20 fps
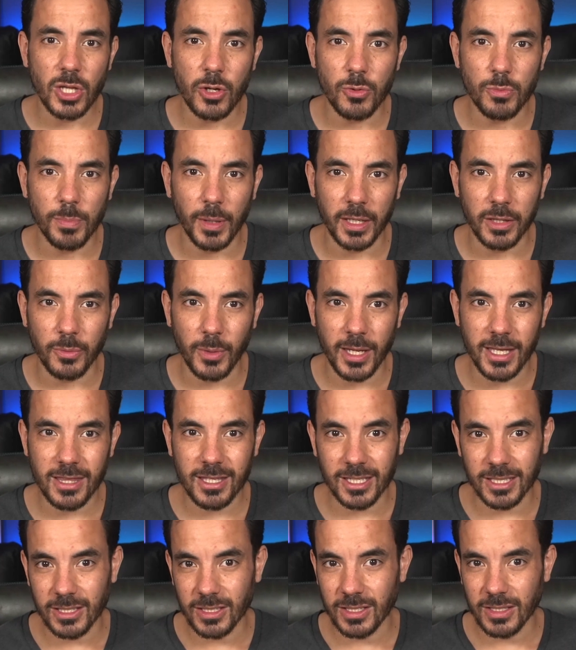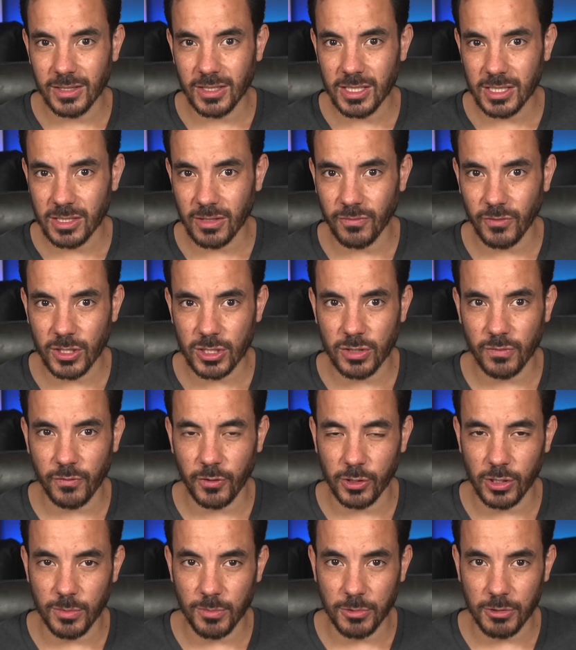note, by the way, that these conversion
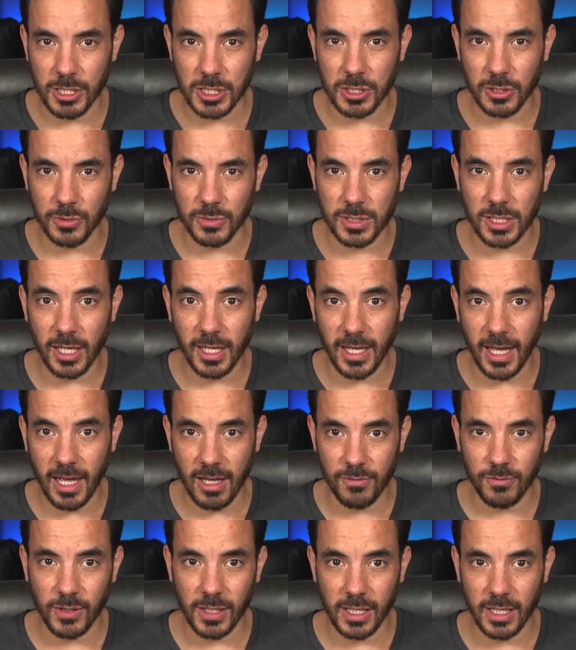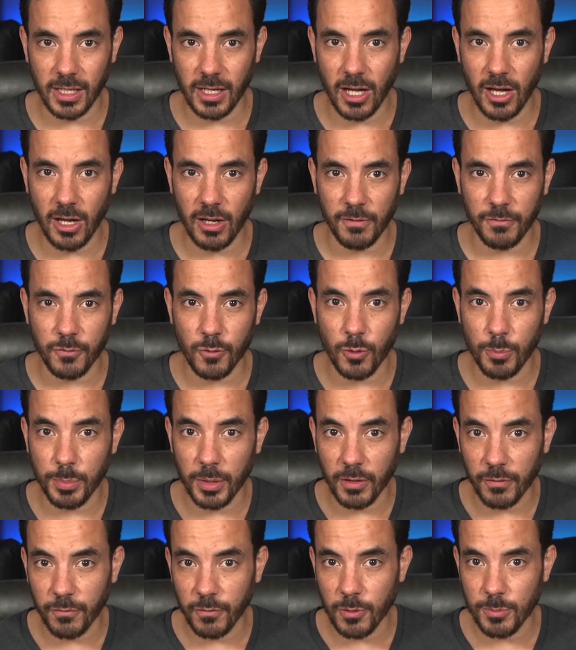volume thresholds I have here are for
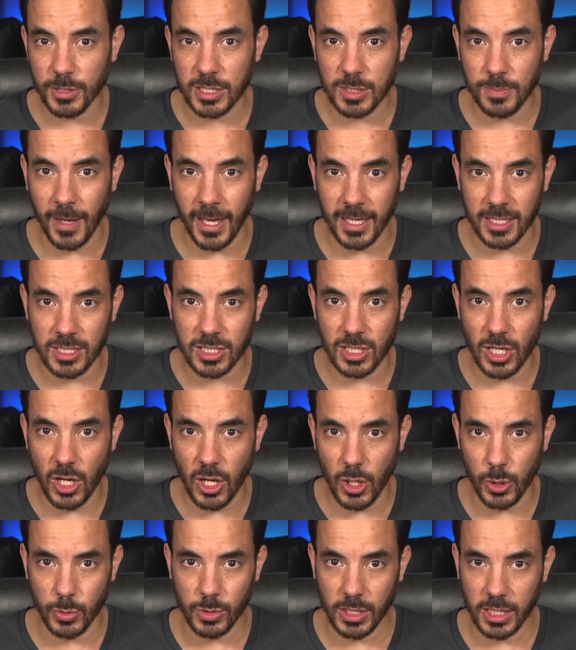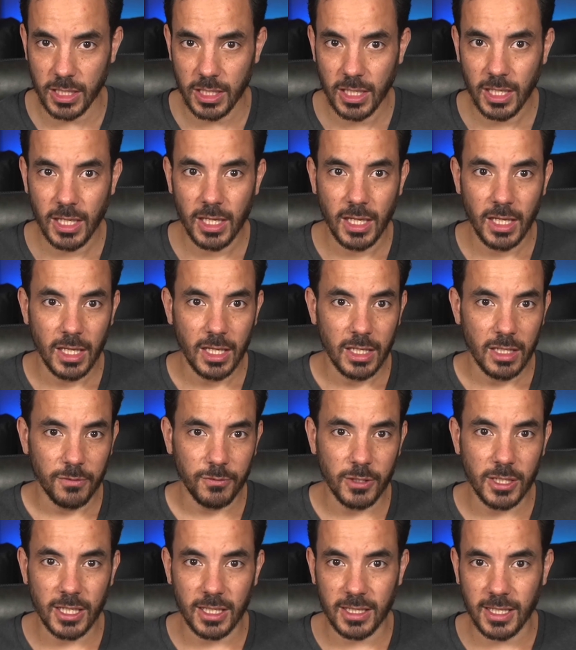Performance Max only.
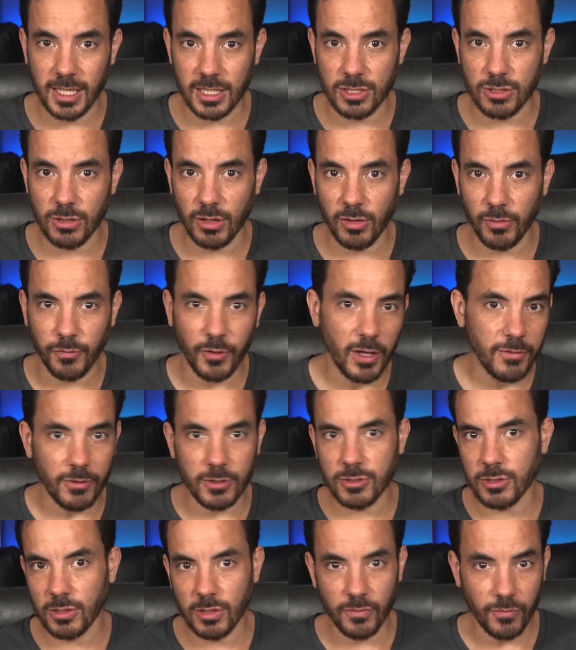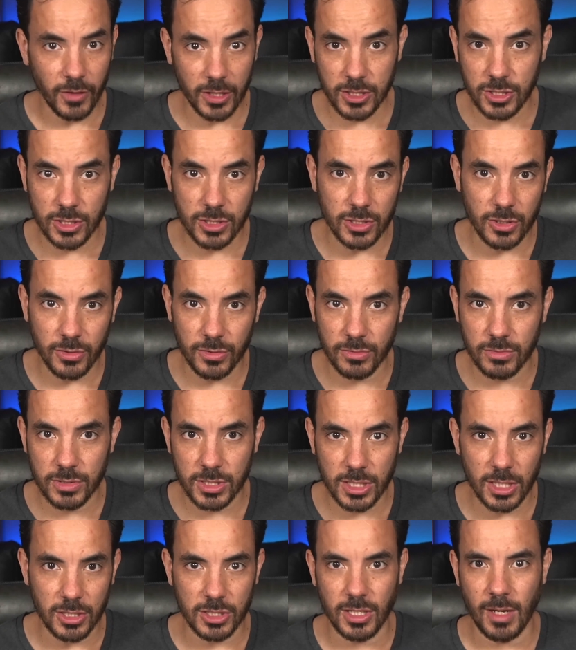If you get an extra five hundred conversions on
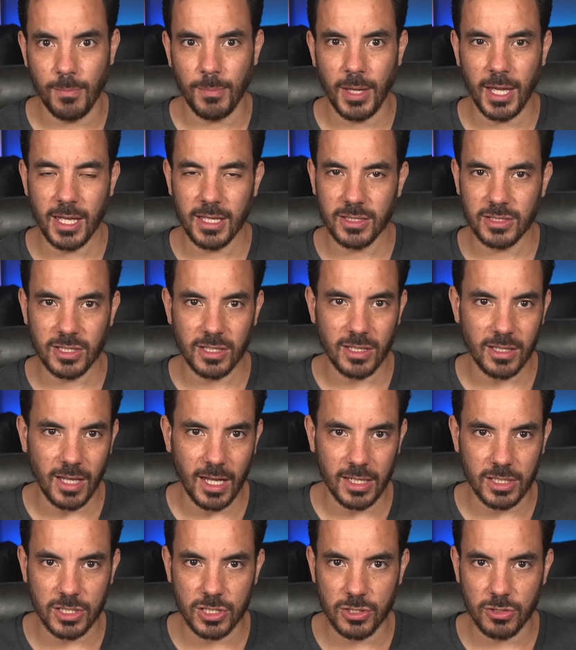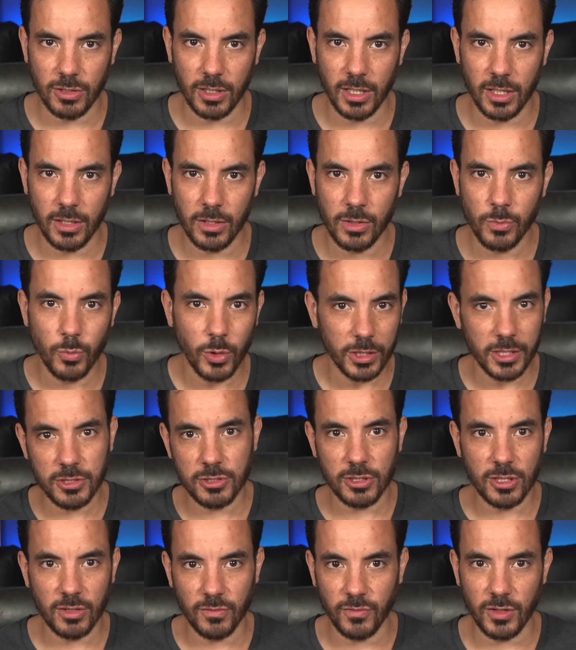search campaigns and an extra one
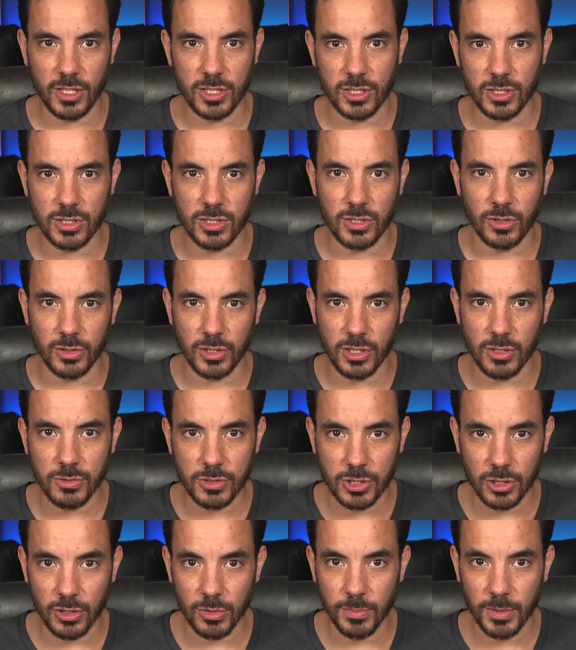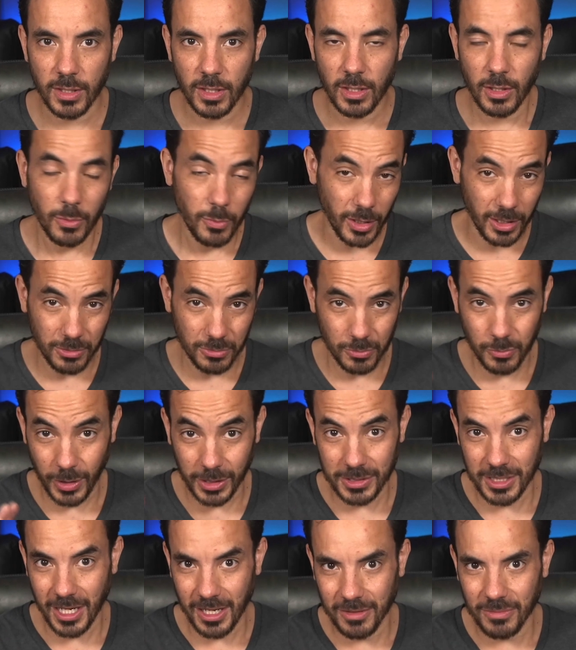hundred conversions on YouTube, well,
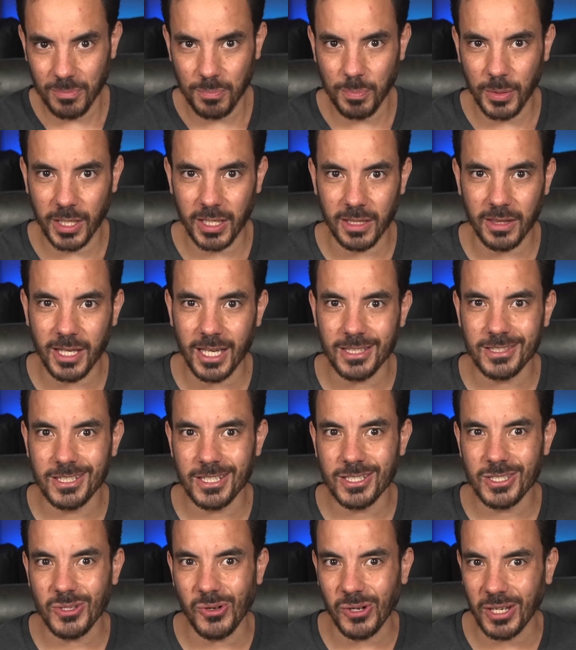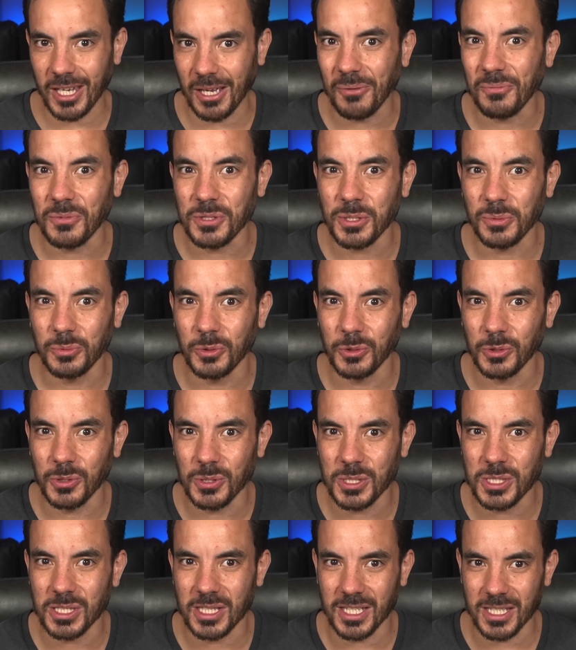well done, but that does not count towards